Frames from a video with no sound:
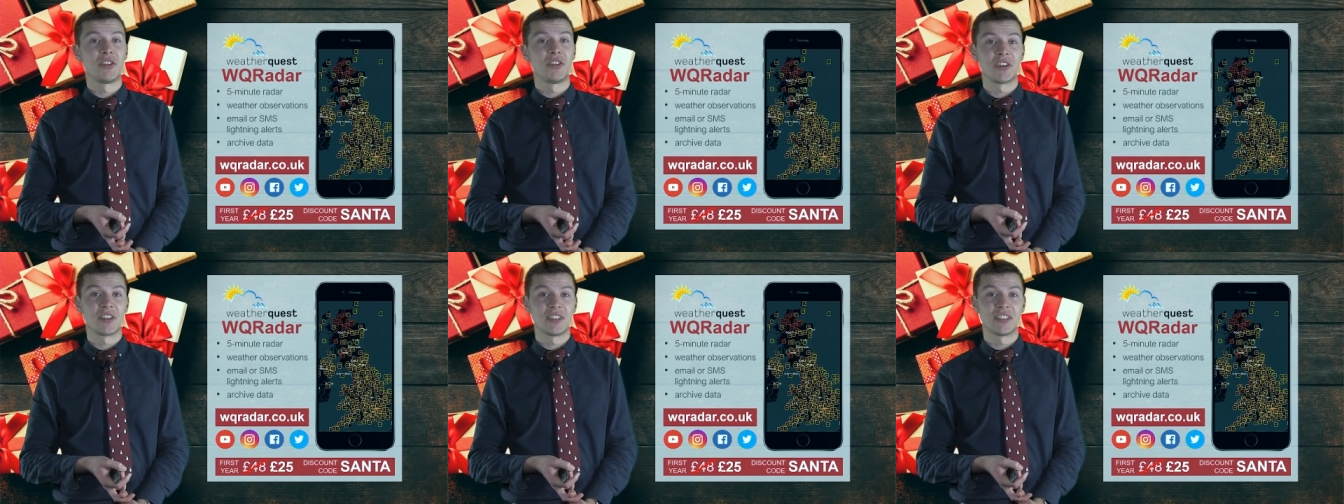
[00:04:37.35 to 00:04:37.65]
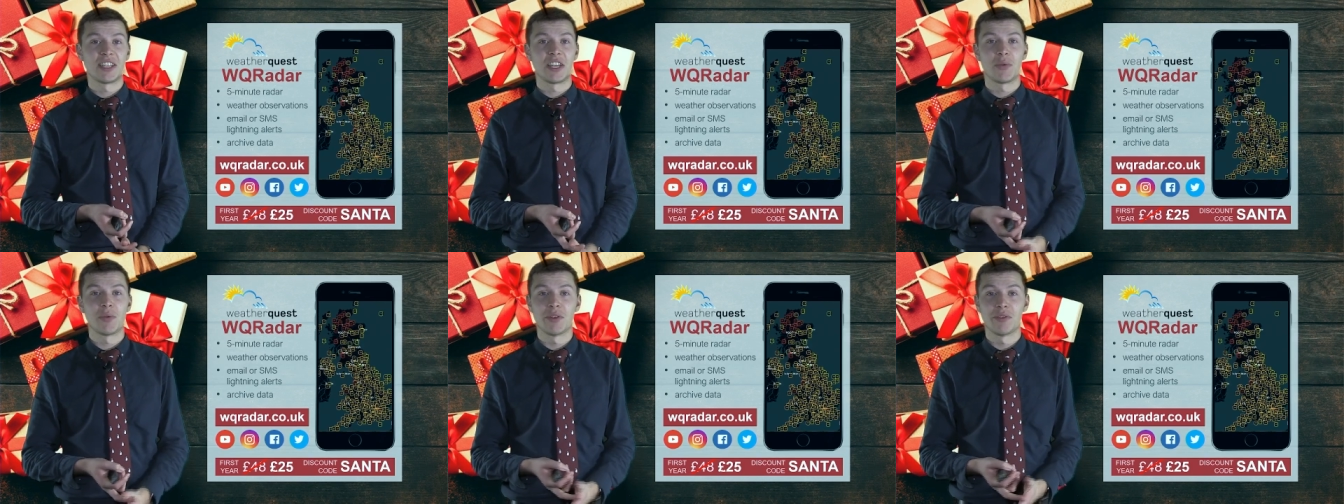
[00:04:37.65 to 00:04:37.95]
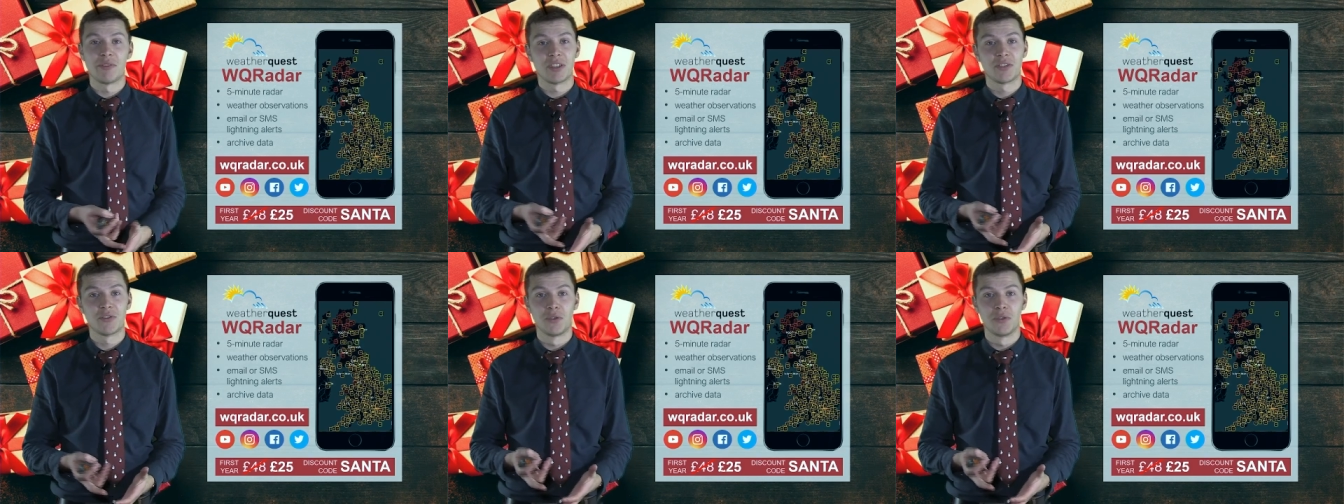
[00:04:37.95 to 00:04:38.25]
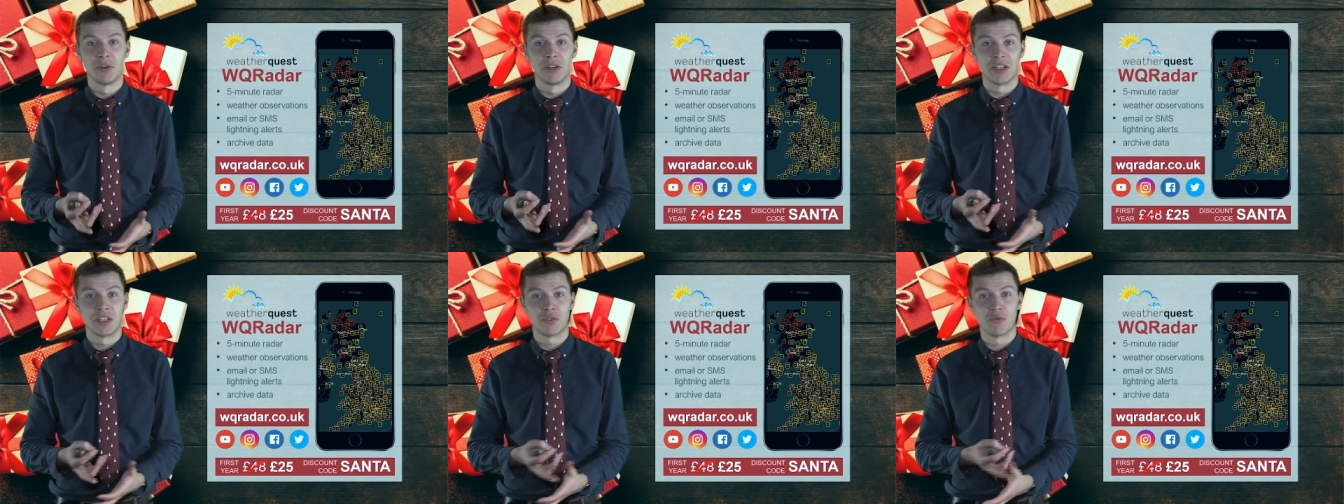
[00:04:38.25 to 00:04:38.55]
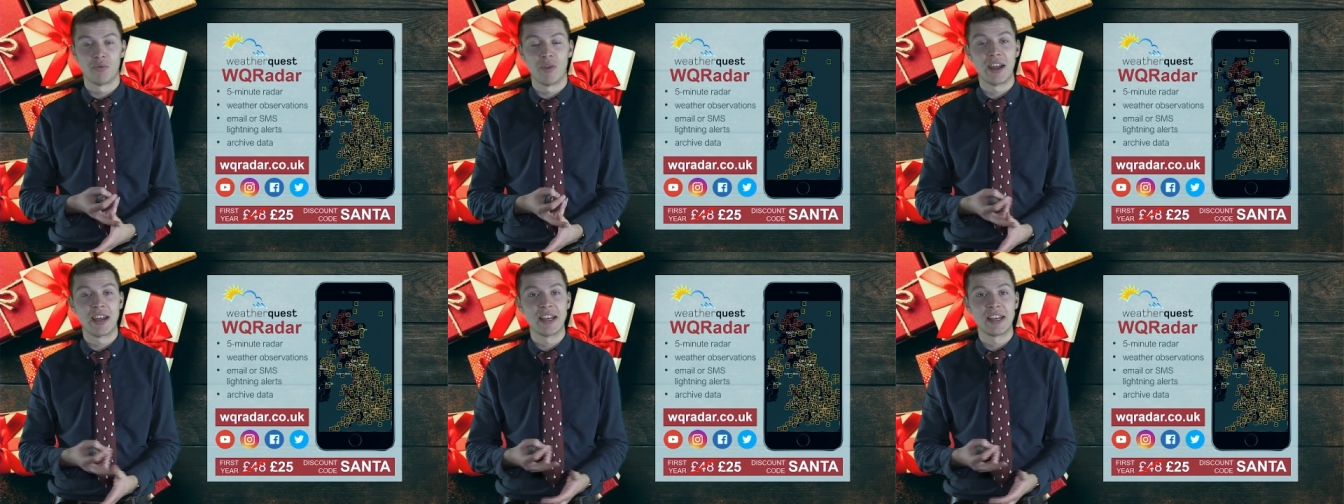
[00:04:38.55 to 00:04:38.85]
You can see whether it's falling
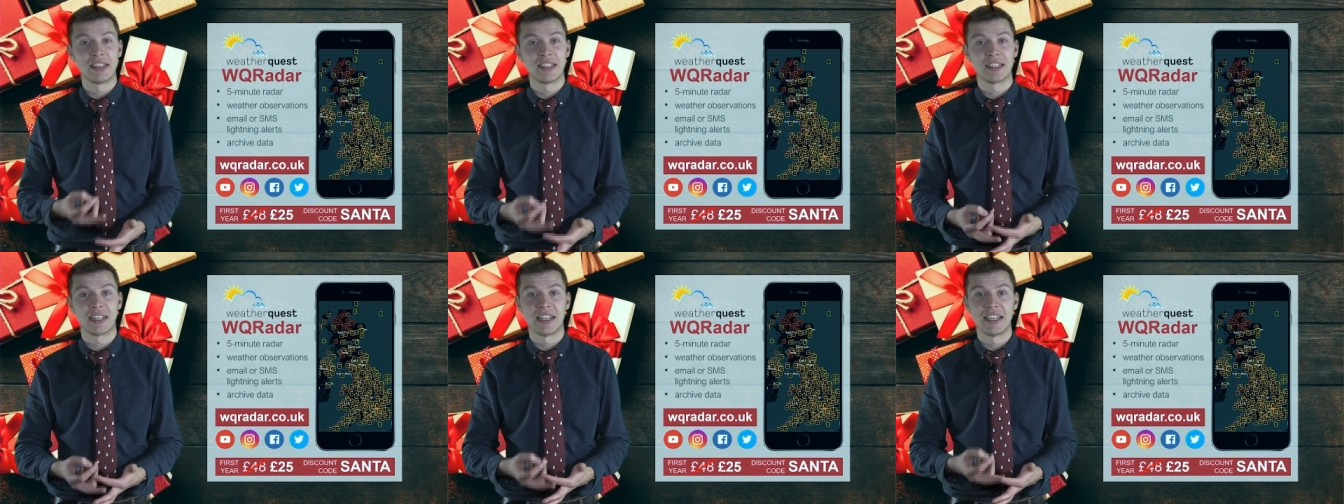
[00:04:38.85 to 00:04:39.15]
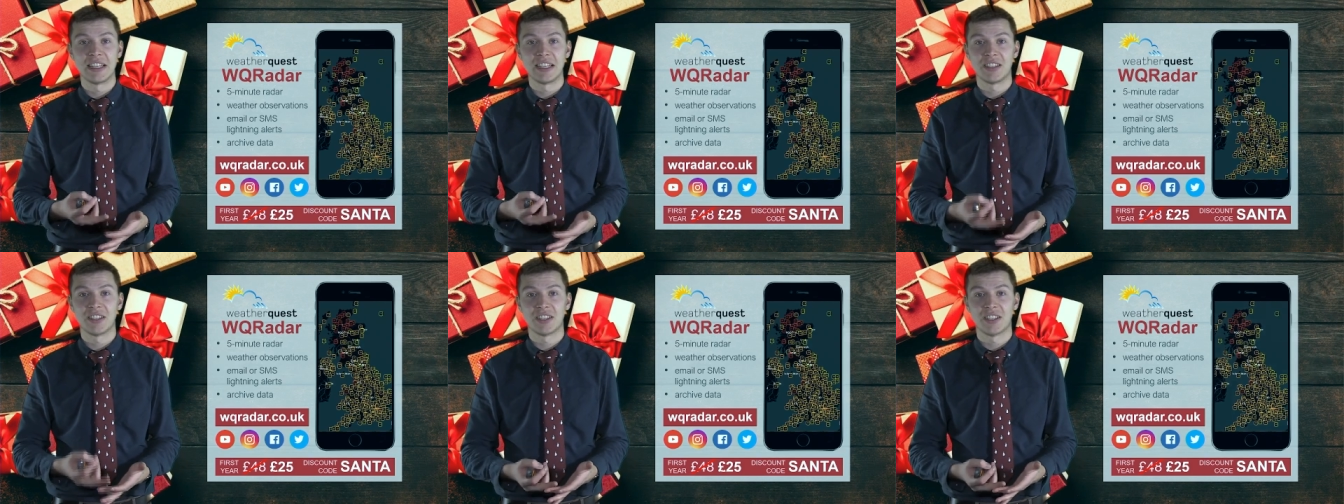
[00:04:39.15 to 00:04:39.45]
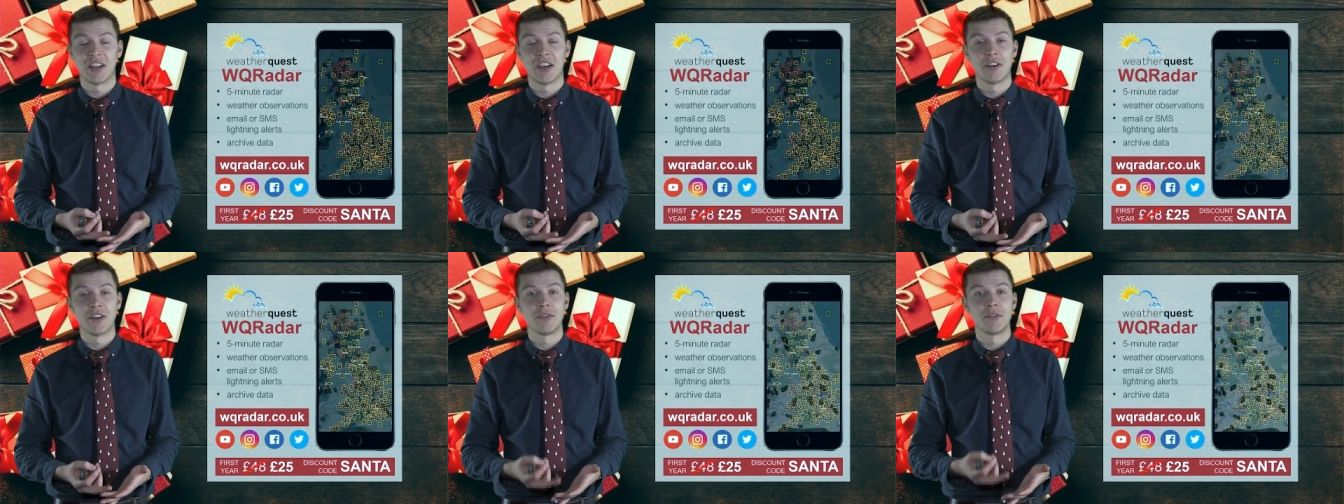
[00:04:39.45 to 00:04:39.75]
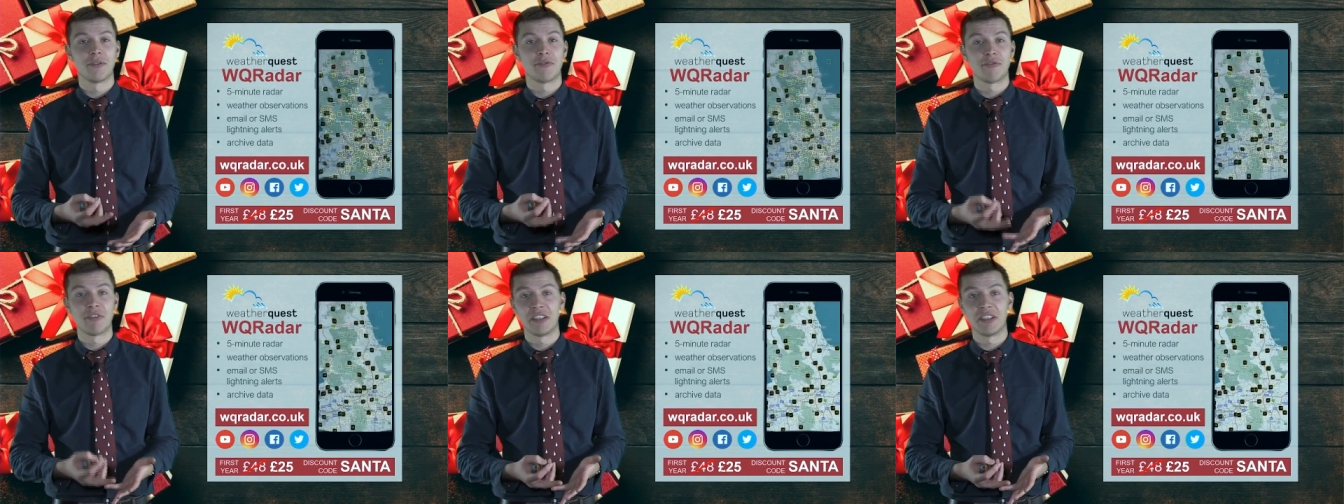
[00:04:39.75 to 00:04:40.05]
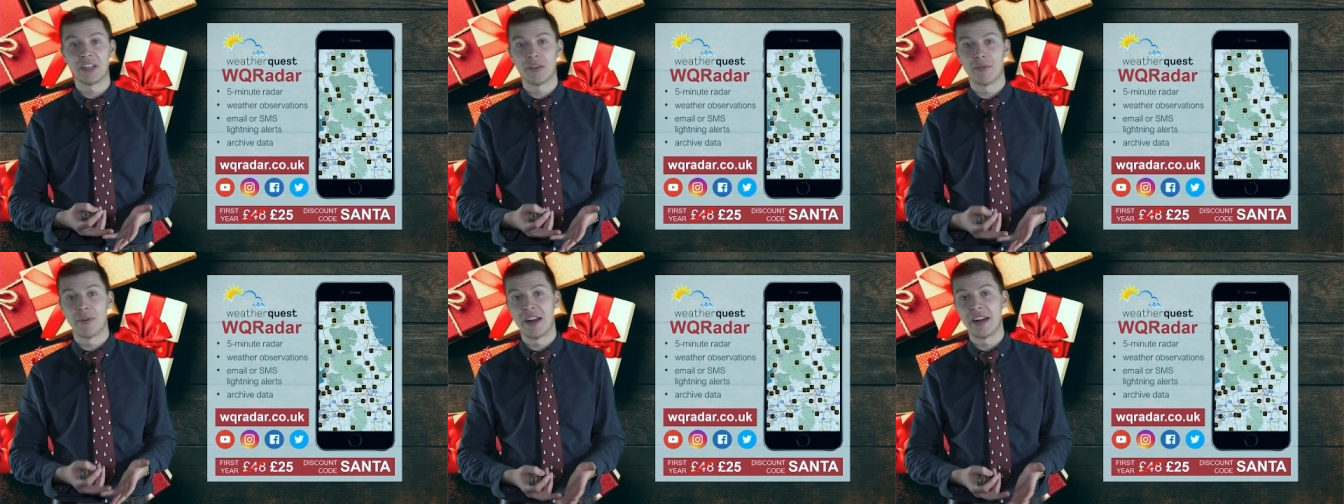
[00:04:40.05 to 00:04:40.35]
as rain, sleet, snow,
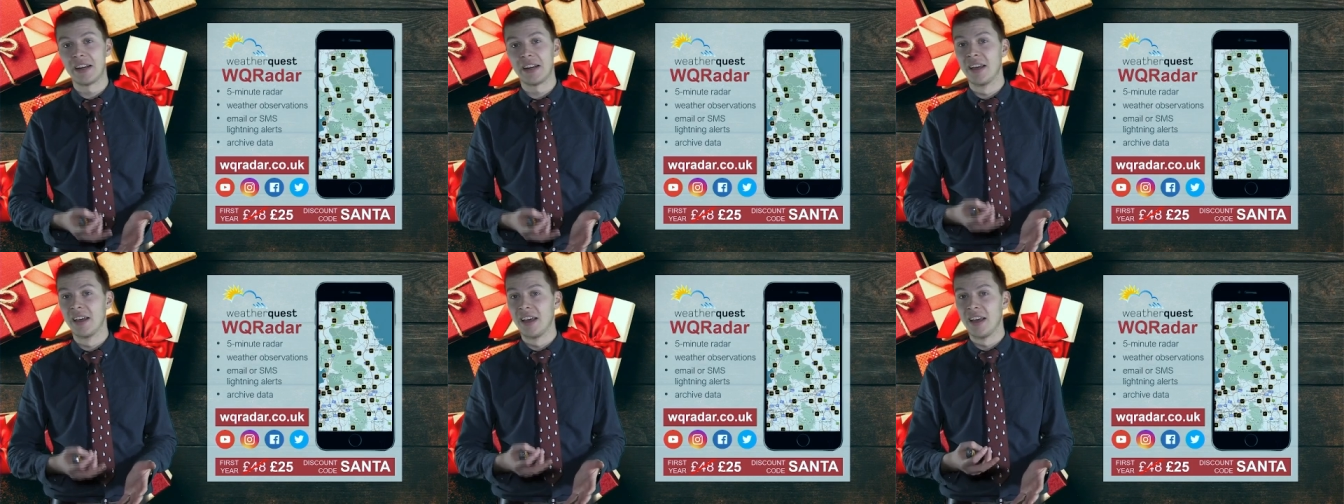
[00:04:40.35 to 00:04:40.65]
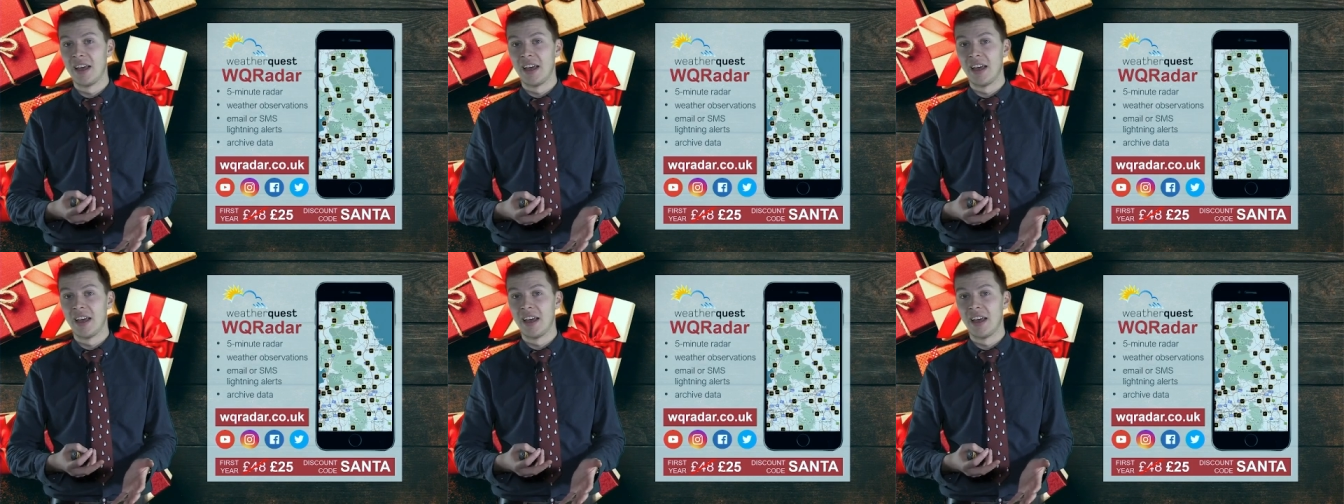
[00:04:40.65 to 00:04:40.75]
freezing rain,